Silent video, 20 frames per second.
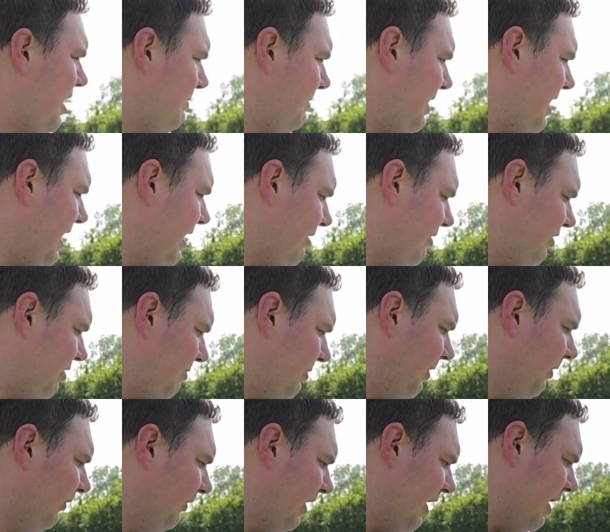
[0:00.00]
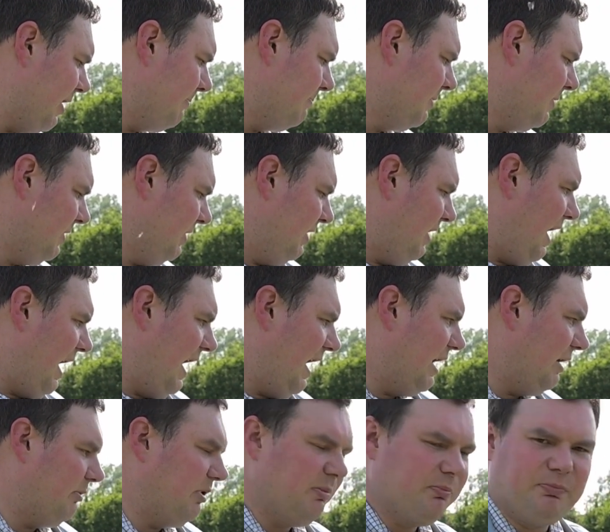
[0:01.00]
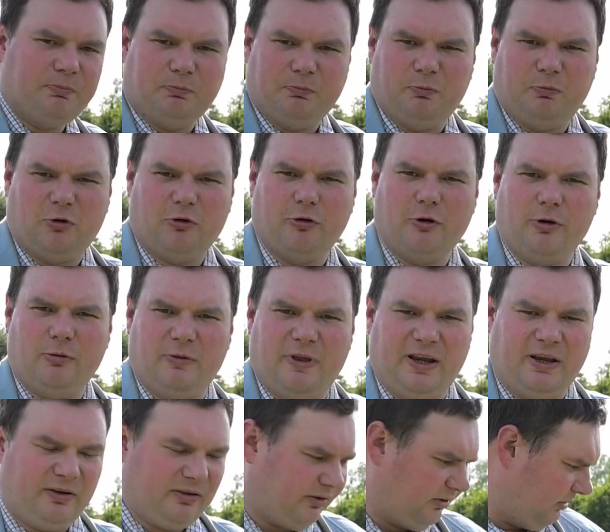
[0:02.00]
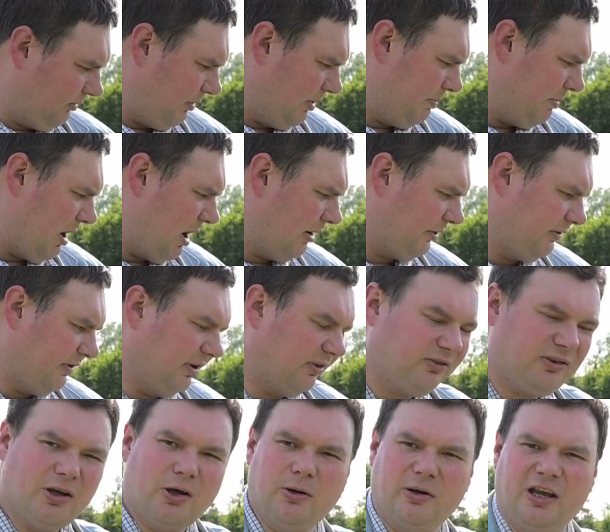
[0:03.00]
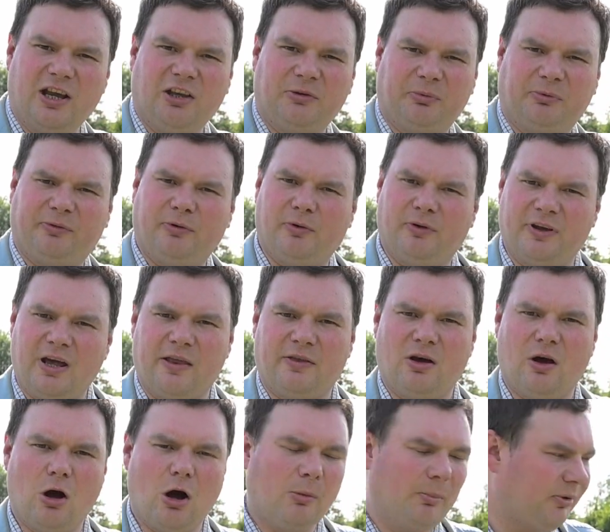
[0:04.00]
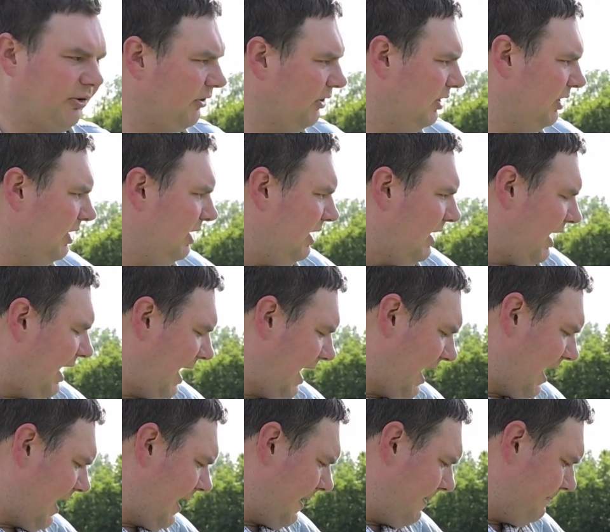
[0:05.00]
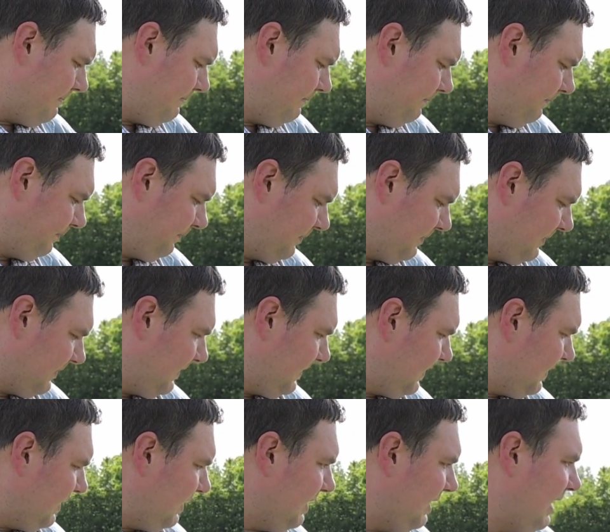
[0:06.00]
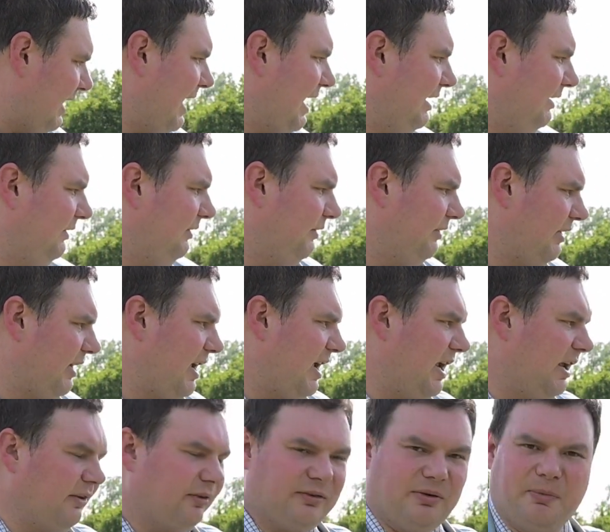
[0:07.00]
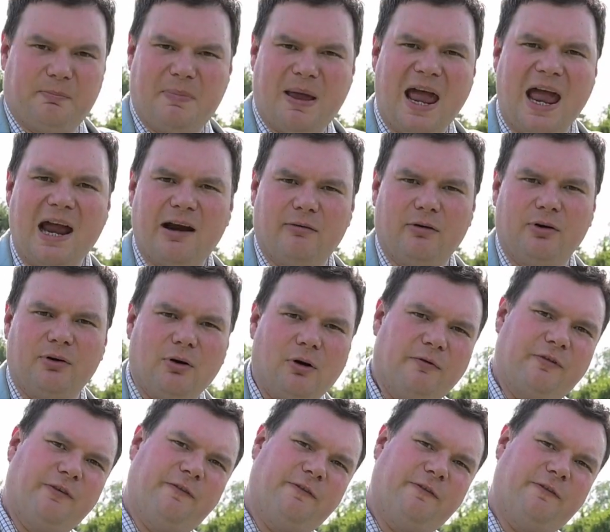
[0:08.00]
here at the museum. We planted this 2 years before the other hops, and is the parent of the